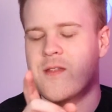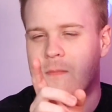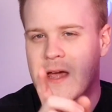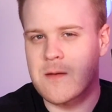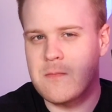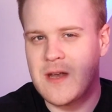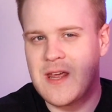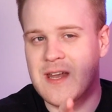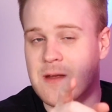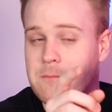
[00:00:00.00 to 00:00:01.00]
The Mac
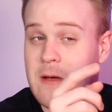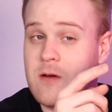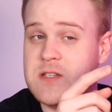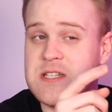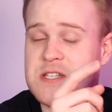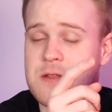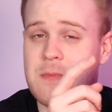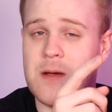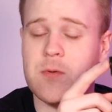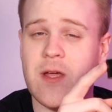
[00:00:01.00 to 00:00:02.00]
Mini, in comparison to the
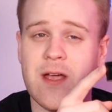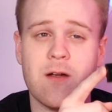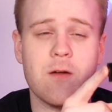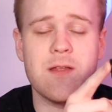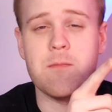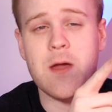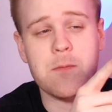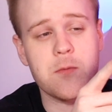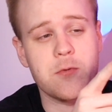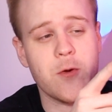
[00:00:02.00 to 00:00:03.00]
MacBook Air and the
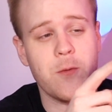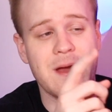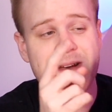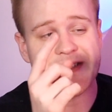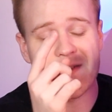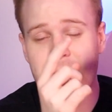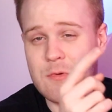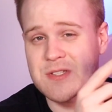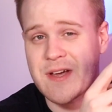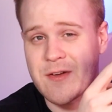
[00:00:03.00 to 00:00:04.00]
MacBook Pro, has the
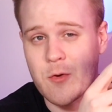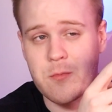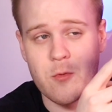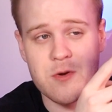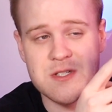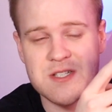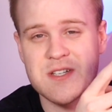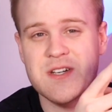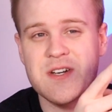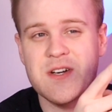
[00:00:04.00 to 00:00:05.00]
most I/O ports,
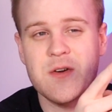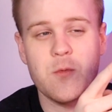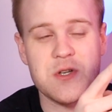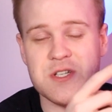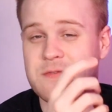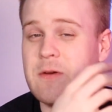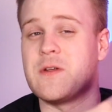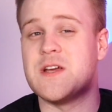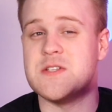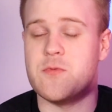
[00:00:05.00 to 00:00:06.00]
which is very
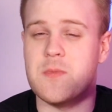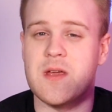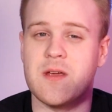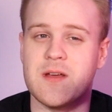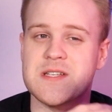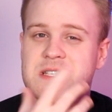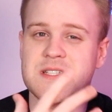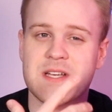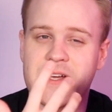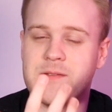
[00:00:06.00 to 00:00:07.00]
nice for me as
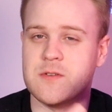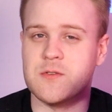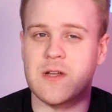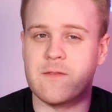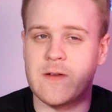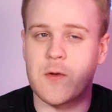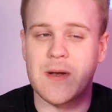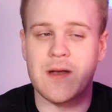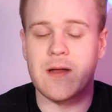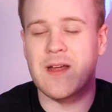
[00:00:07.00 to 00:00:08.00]
I do a lot of video
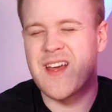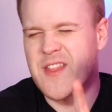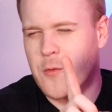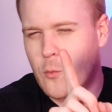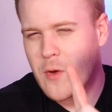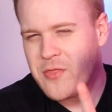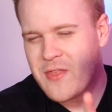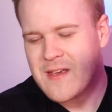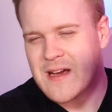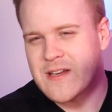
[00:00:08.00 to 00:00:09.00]
editing. The one
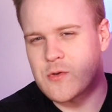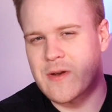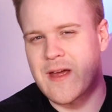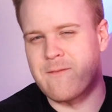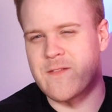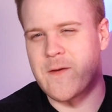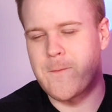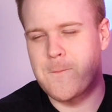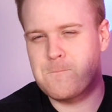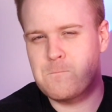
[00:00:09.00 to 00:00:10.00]
thing I don't have
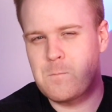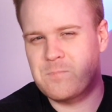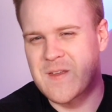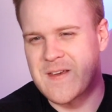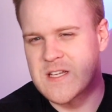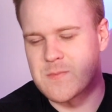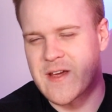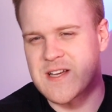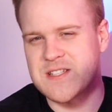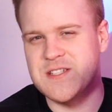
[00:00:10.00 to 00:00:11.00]
though is my
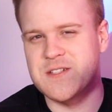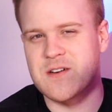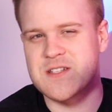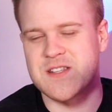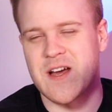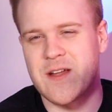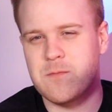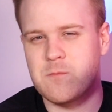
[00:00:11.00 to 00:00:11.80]
SD card slot.